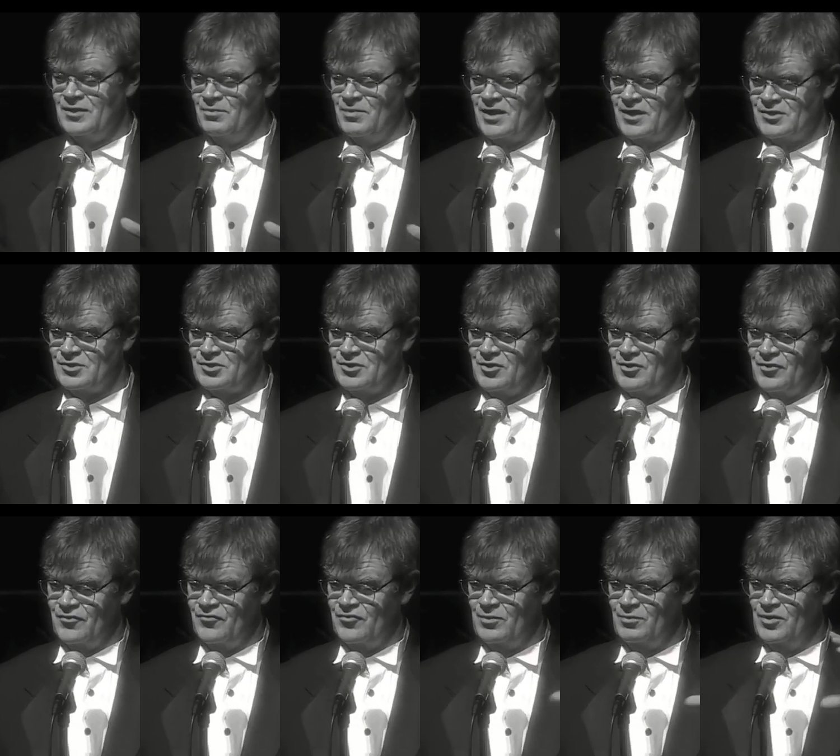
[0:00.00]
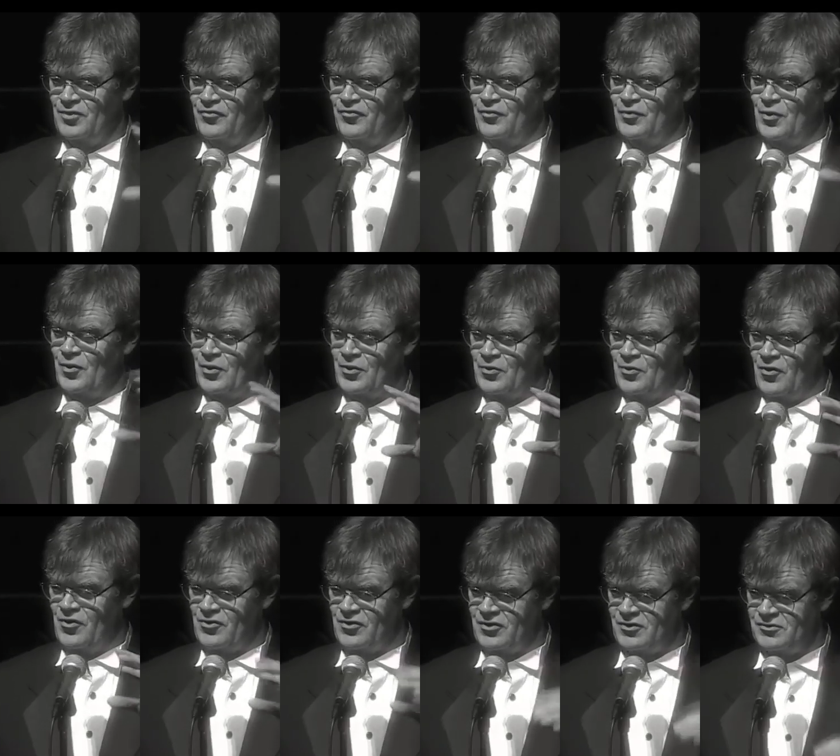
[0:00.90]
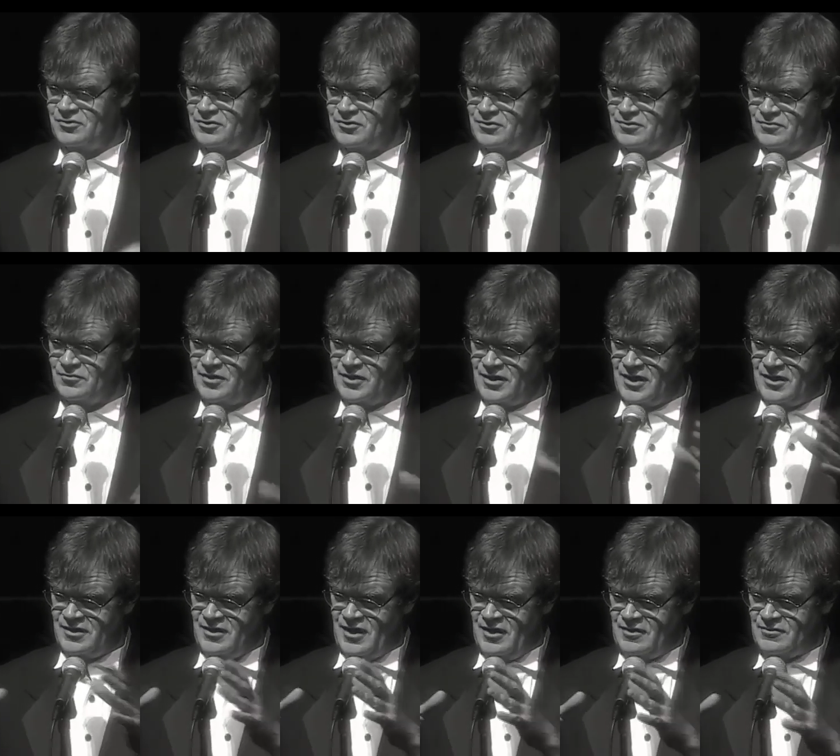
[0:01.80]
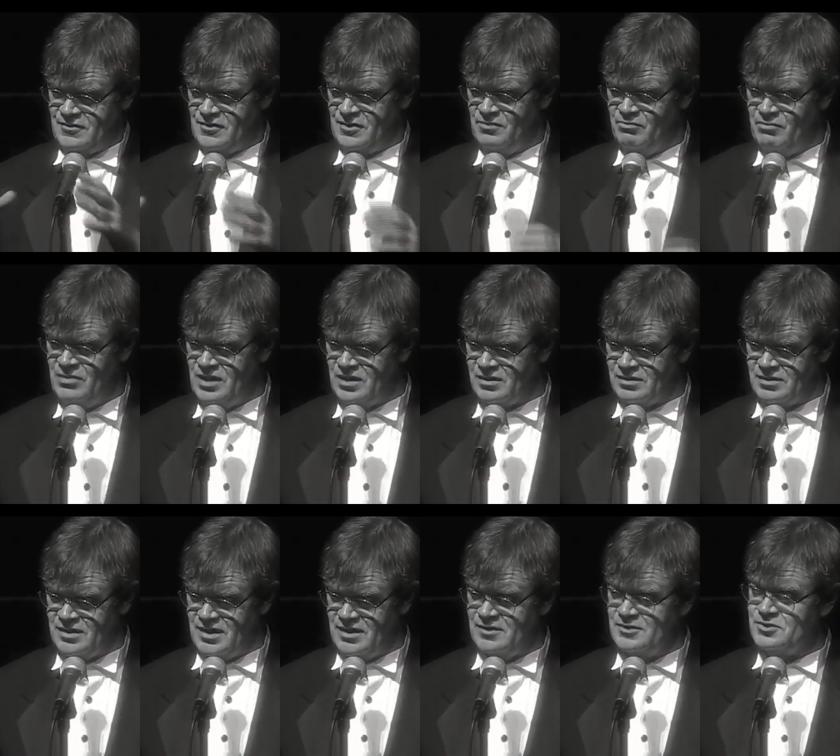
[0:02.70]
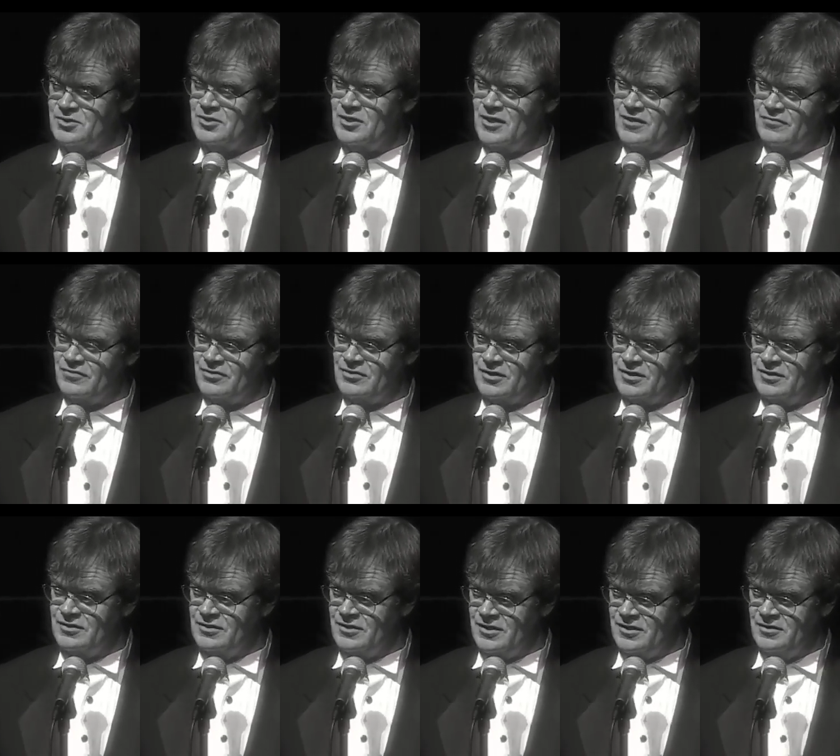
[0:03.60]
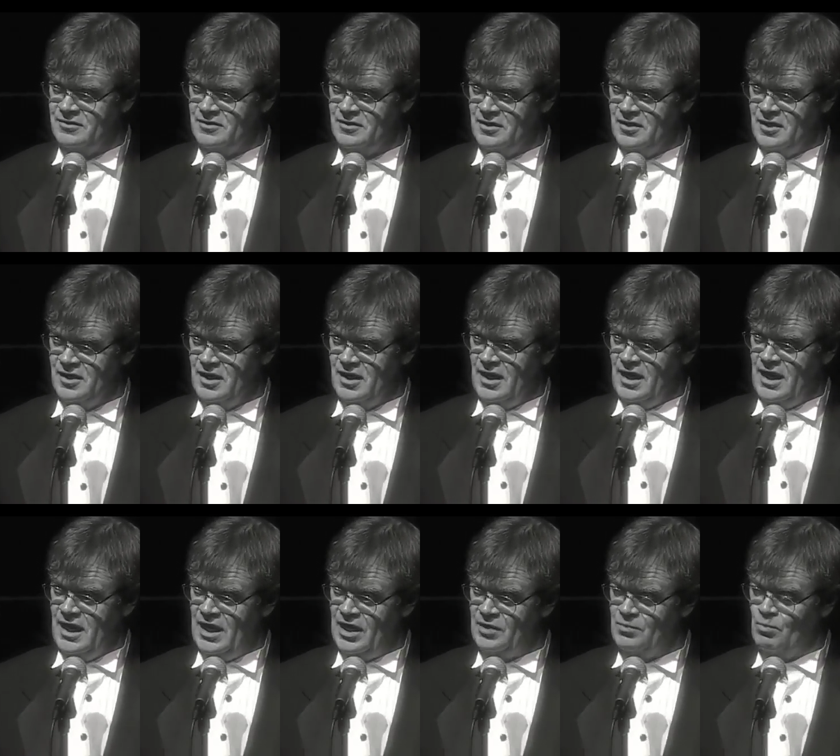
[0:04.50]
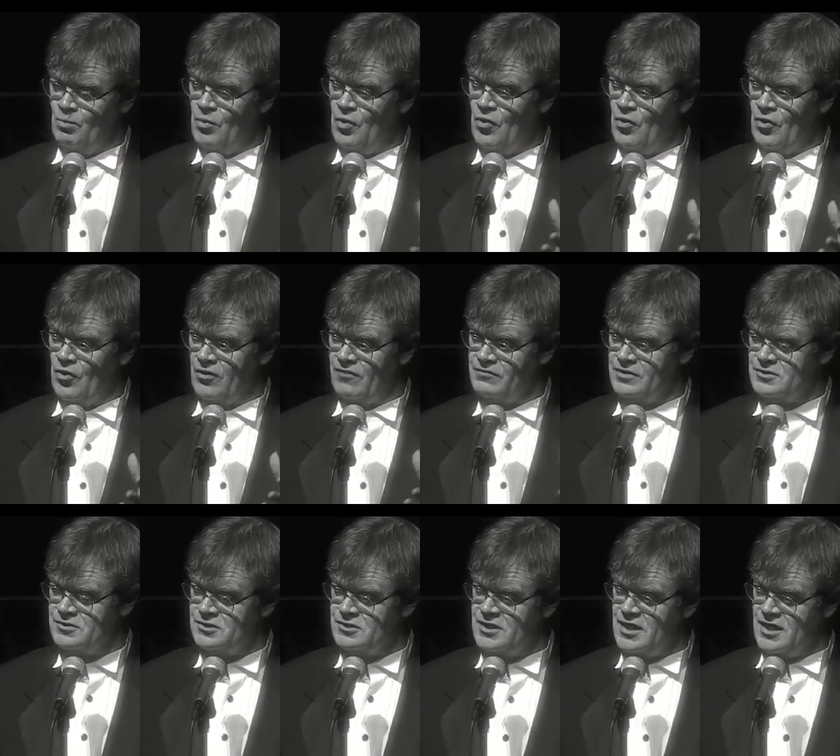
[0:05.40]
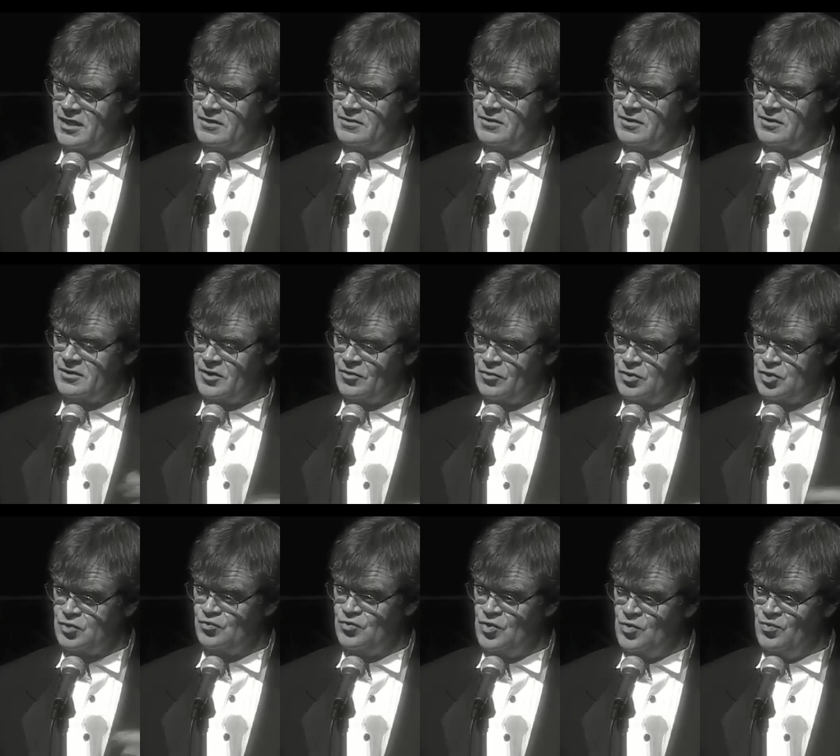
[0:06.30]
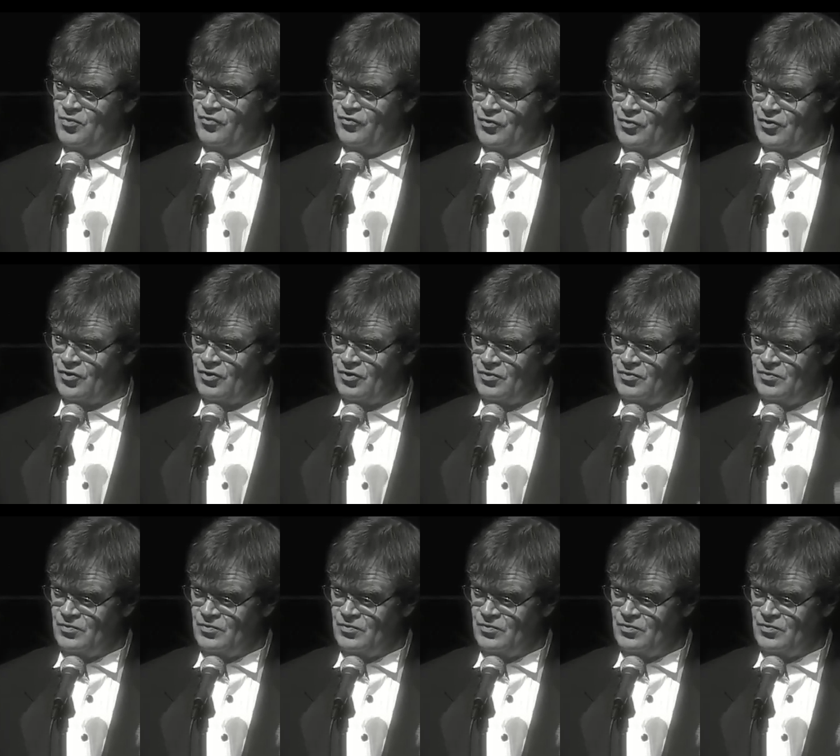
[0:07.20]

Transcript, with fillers: Minnesota from the four corners. And when they got to the middle, they discovered that they had more of the state than there was room for